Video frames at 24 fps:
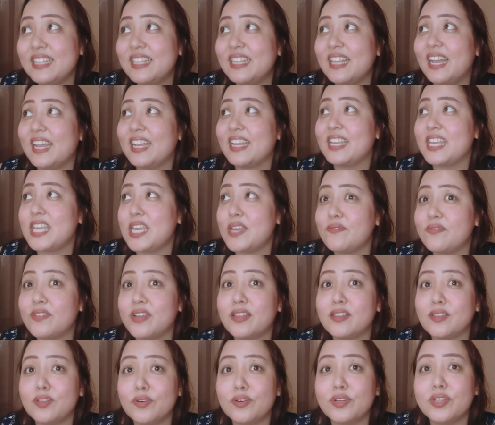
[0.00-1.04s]
Like
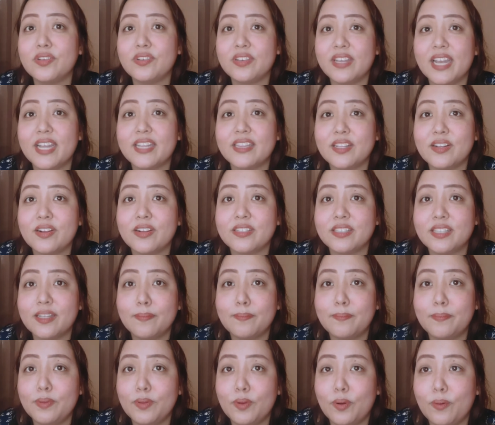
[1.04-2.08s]
even though you get your
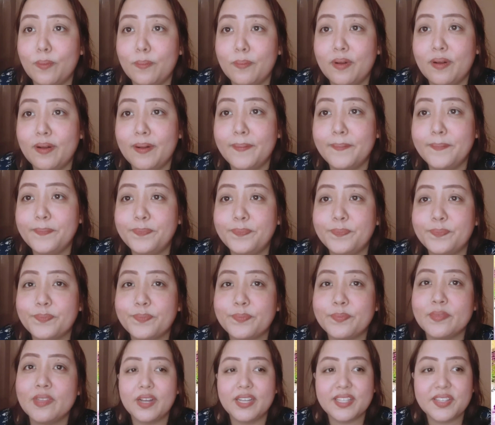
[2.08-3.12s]
diploma,
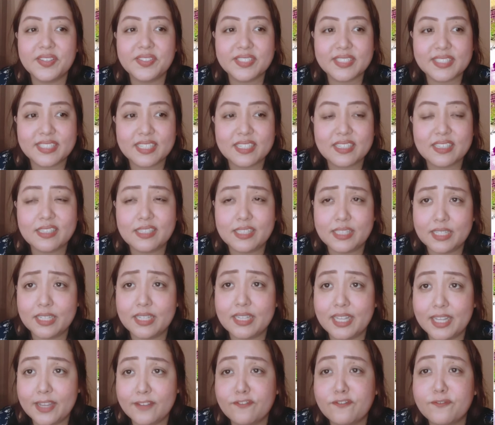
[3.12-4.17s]
you still
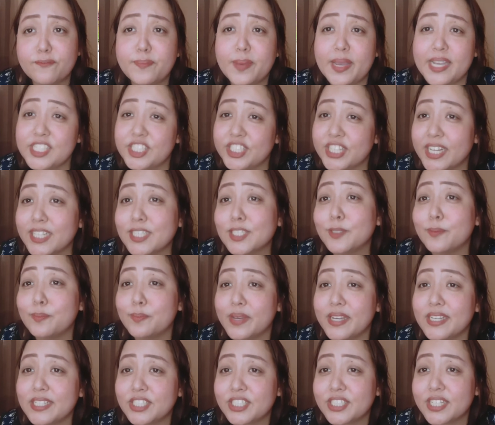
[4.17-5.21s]
live paycheck to
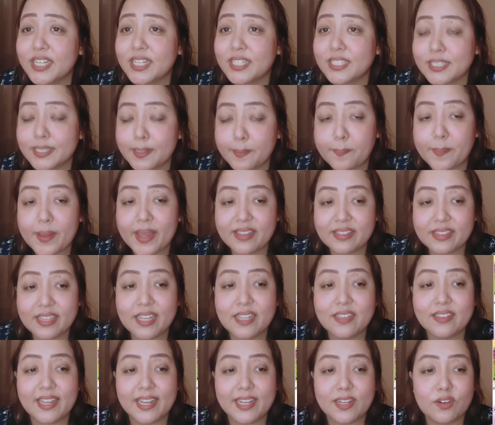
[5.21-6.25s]
paycheck
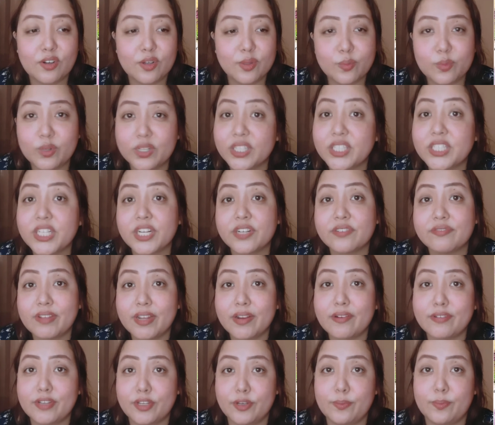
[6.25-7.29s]
depending like on what
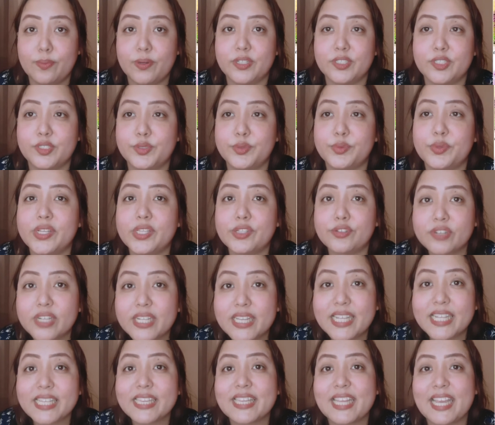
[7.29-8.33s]
career you pursue. It
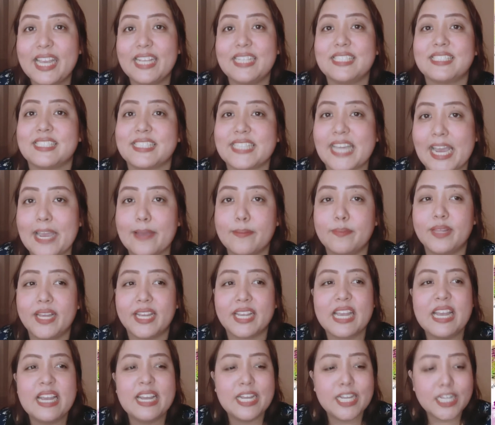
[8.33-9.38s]
really takes time.
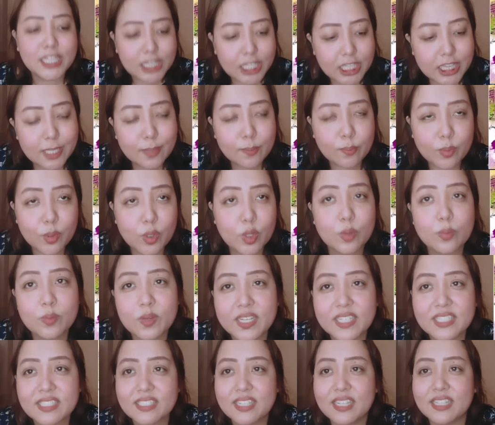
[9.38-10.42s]
Like the
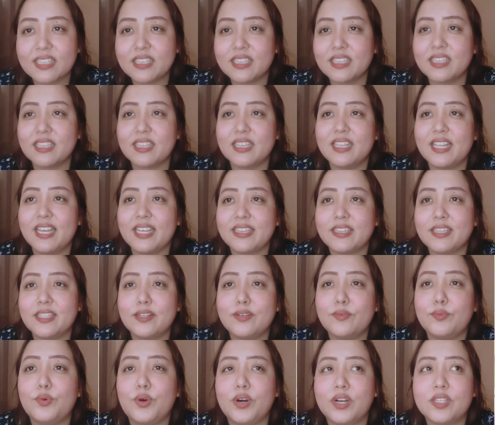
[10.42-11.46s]
diploma is not like
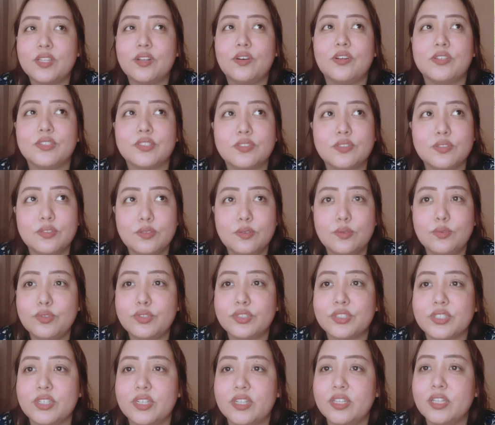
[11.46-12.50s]
the one all
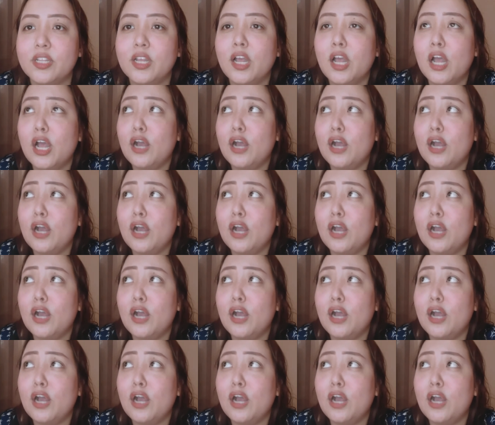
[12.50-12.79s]
solution